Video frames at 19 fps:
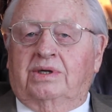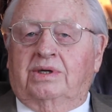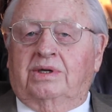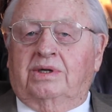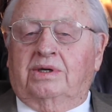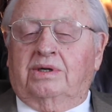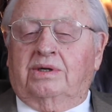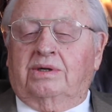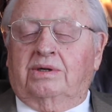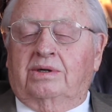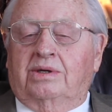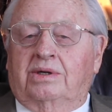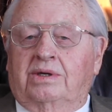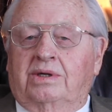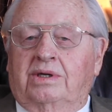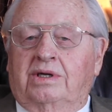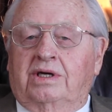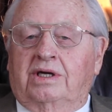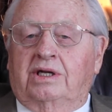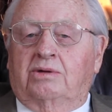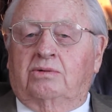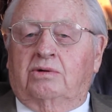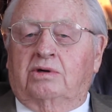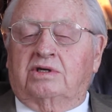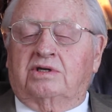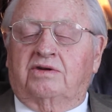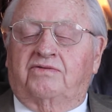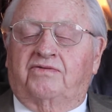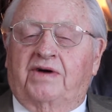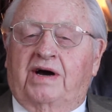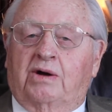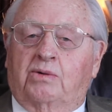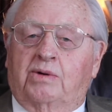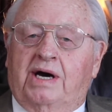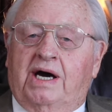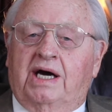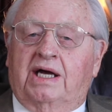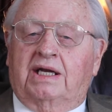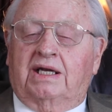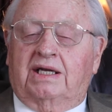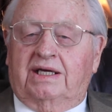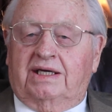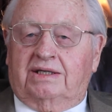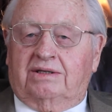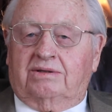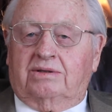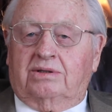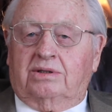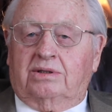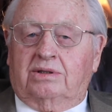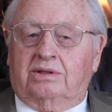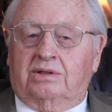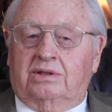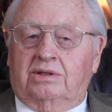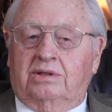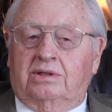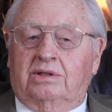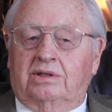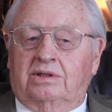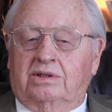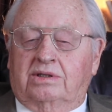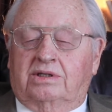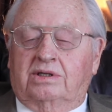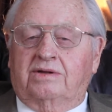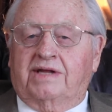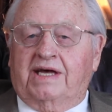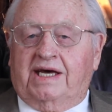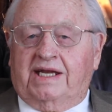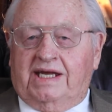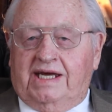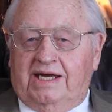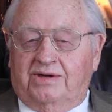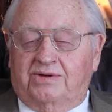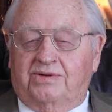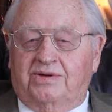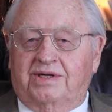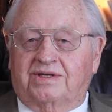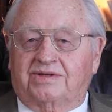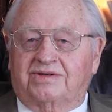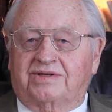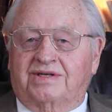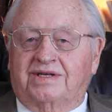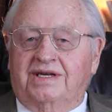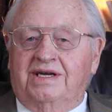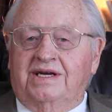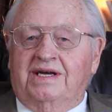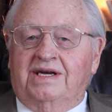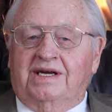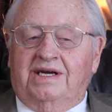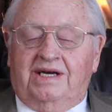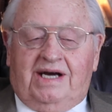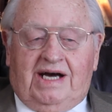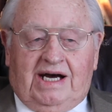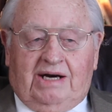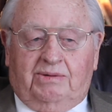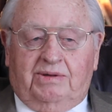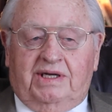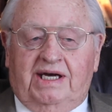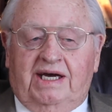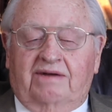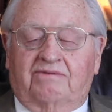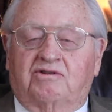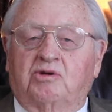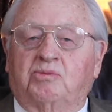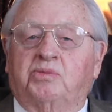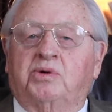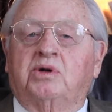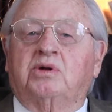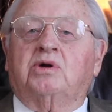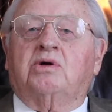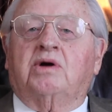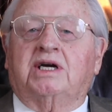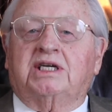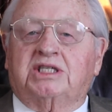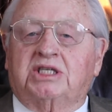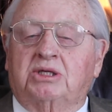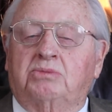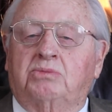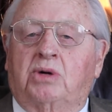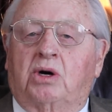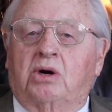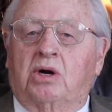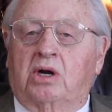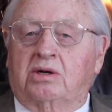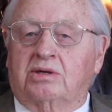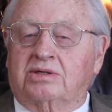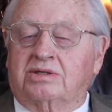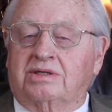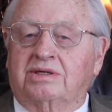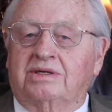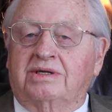In other words, if I write a letter to that address, I would have to put Grayson Marler's